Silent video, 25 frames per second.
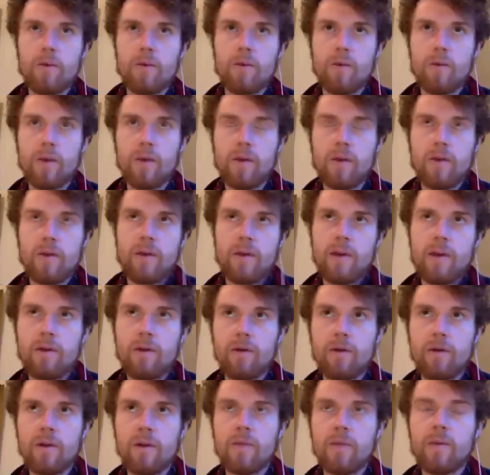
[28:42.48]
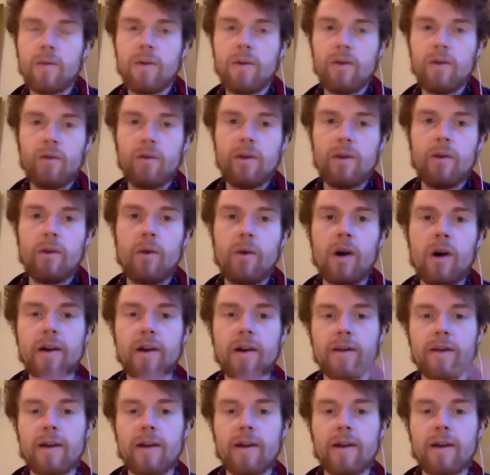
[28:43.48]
with secrets because we don't want